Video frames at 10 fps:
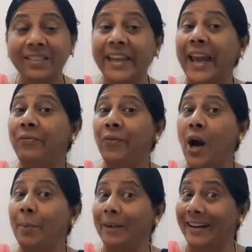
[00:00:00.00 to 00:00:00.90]
They
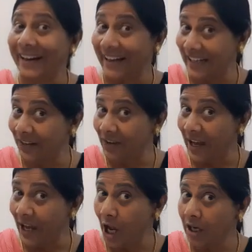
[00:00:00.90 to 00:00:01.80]
form negative
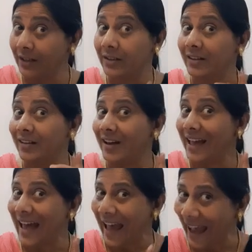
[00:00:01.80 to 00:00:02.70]
ion,
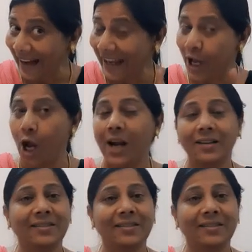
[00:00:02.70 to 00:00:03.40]
anion